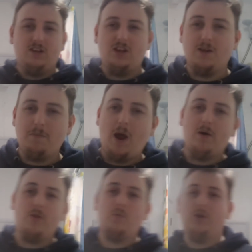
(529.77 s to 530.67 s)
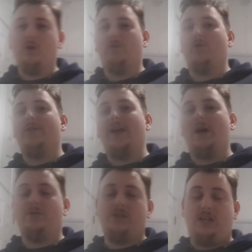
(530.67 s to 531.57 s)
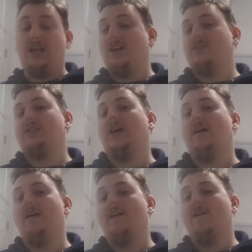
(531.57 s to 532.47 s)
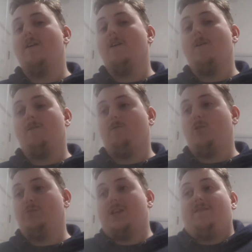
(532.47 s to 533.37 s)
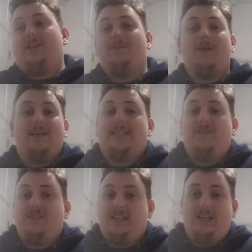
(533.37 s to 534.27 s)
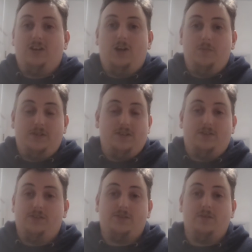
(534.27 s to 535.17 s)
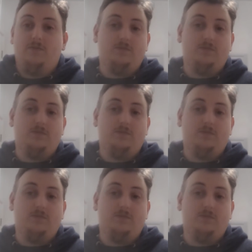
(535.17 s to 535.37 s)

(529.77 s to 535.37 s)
You can power the world for 1,000 years from 70 by 70 kilometres,